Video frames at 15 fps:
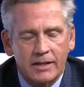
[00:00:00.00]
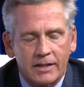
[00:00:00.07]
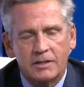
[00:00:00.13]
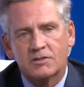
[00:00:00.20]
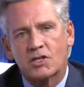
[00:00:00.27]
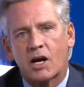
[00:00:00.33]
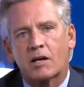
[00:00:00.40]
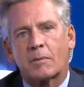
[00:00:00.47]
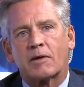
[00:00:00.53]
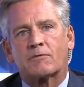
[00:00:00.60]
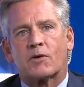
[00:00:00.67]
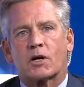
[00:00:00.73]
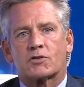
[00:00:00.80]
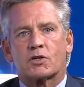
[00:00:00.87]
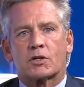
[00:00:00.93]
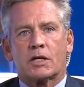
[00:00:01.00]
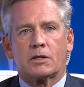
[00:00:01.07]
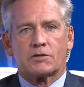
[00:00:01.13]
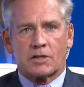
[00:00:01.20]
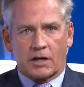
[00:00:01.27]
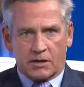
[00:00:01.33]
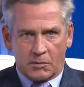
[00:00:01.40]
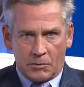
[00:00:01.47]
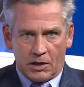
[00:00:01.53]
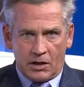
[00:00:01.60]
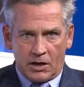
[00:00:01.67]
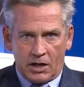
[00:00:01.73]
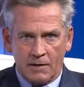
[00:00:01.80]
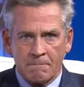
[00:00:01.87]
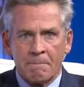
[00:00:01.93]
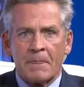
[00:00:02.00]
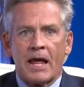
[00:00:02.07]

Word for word: Let's talk about foster kids in our community.